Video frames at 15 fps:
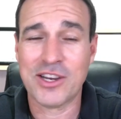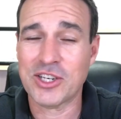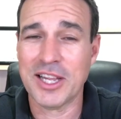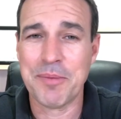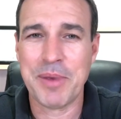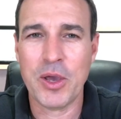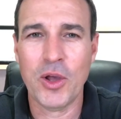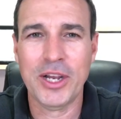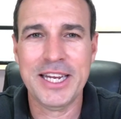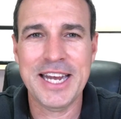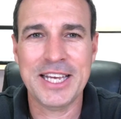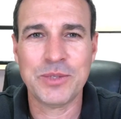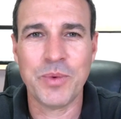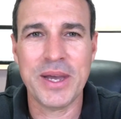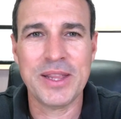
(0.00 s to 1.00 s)
Actually, it'll be early
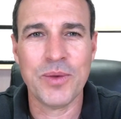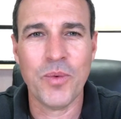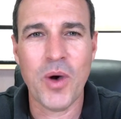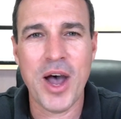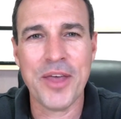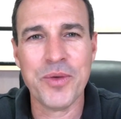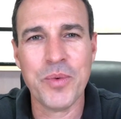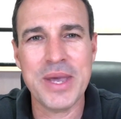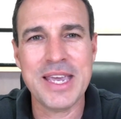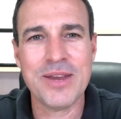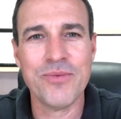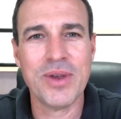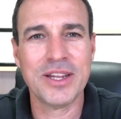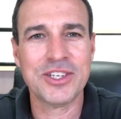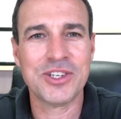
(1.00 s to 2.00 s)
next week, The Wire, the
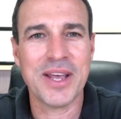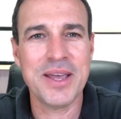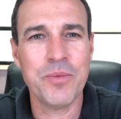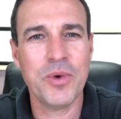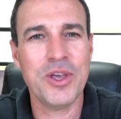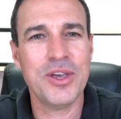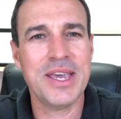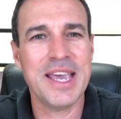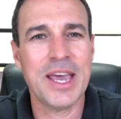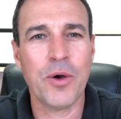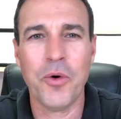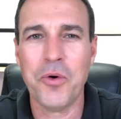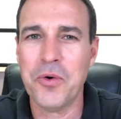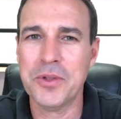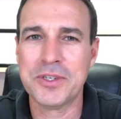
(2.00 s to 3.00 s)
week in real estate, where you can
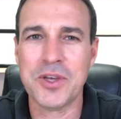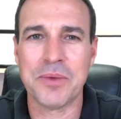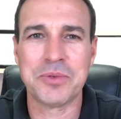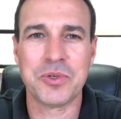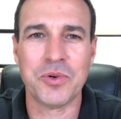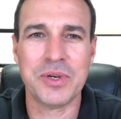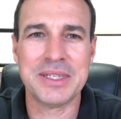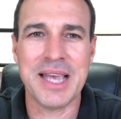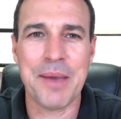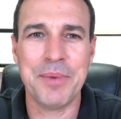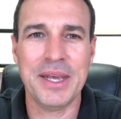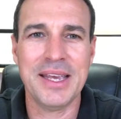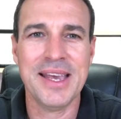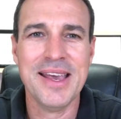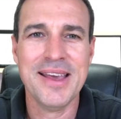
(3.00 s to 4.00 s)
get all the top stories
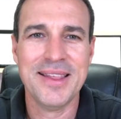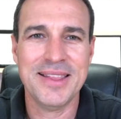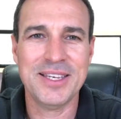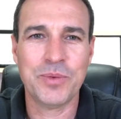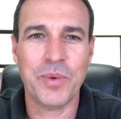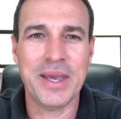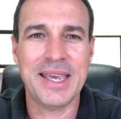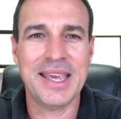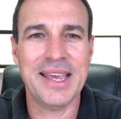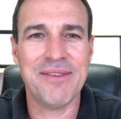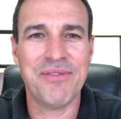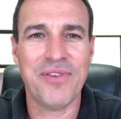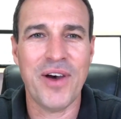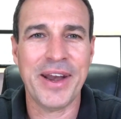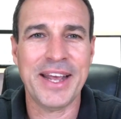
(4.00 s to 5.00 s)
happening this week
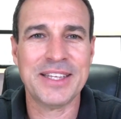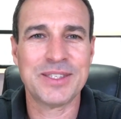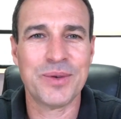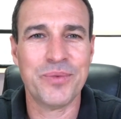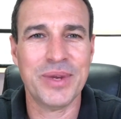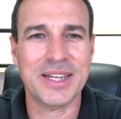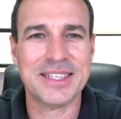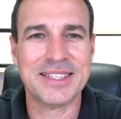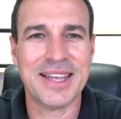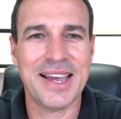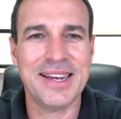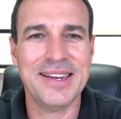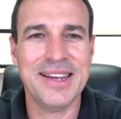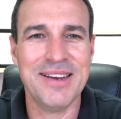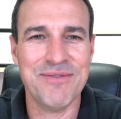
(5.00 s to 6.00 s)
in finance, real
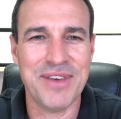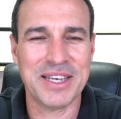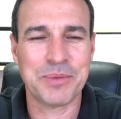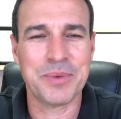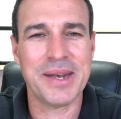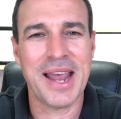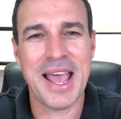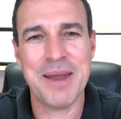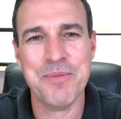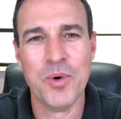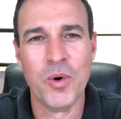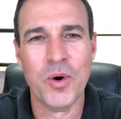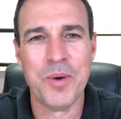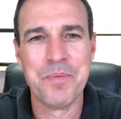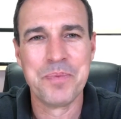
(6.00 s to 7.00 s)
estate, investment, and
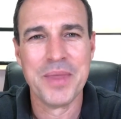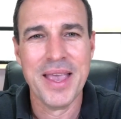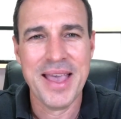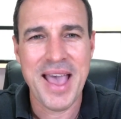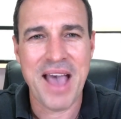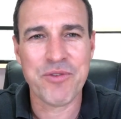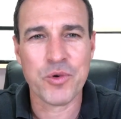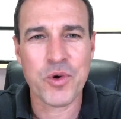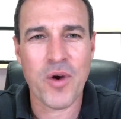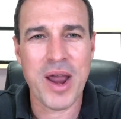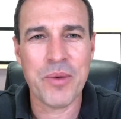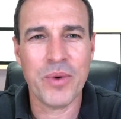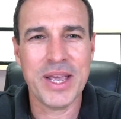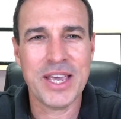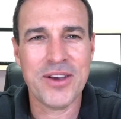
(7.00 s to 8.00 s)
more. Have a
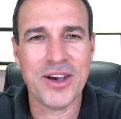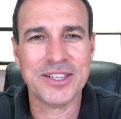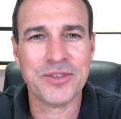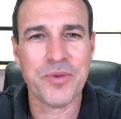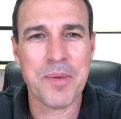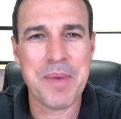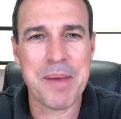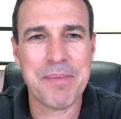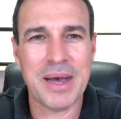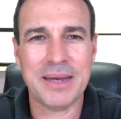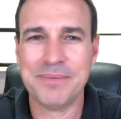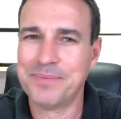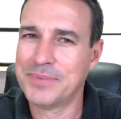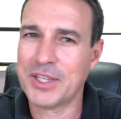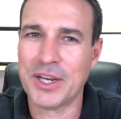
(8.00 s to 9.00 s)
great week, guys, and
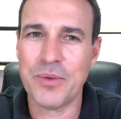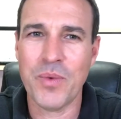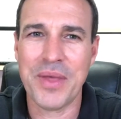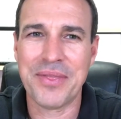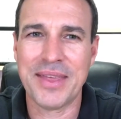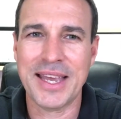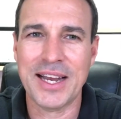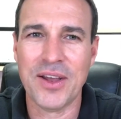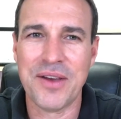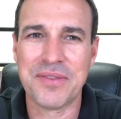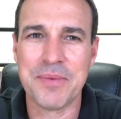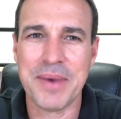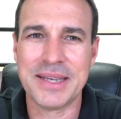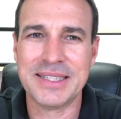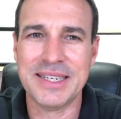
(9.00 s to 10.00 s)
remember, it's only one thing in
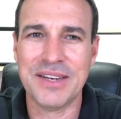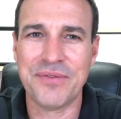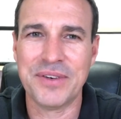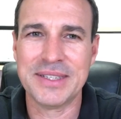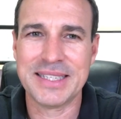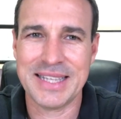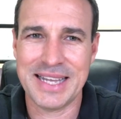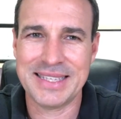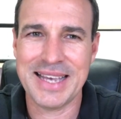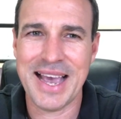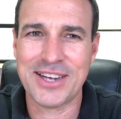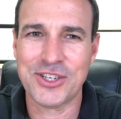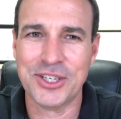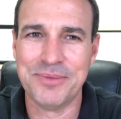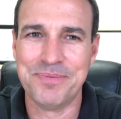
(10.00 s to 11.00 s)
life that makes a difference, and that's
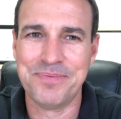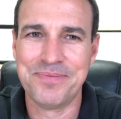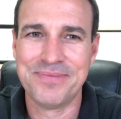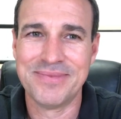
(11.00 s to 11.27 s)
action.